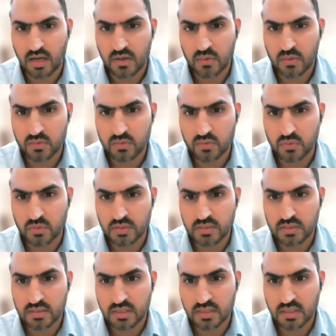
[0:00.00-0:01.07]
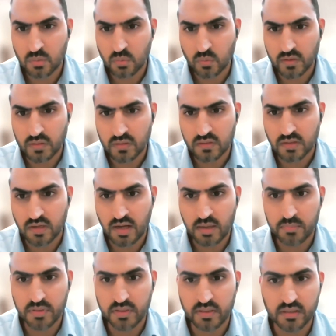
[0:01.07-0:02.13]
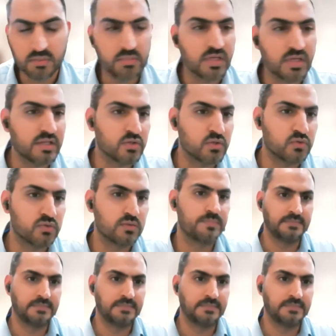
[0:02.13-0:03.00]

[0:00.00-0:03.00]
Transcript: How do we deal with the hyperkalemia issues?